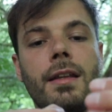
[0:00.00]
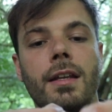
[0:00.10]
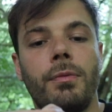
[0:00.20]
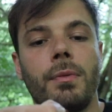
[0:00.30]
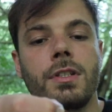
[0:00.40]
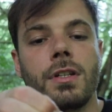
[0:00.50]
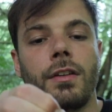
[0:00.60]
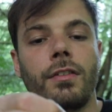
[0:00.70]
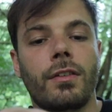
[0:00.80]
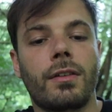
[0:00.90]
these are
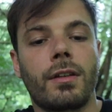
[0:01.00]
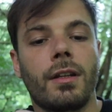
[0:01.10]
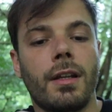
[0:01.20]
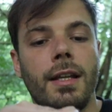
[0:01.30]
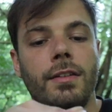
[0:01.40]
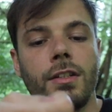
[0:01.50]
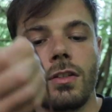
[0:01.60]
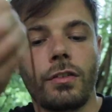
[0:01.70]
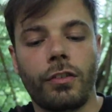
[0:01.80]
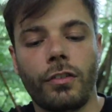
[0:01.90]

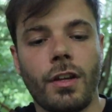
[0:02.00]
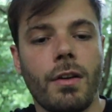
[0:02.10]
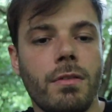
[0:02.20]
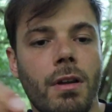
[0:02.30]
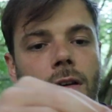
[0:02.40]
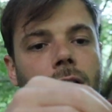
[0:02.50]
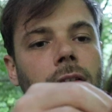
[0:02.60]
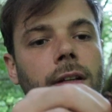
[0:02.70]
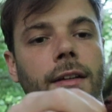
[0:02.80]
just so long.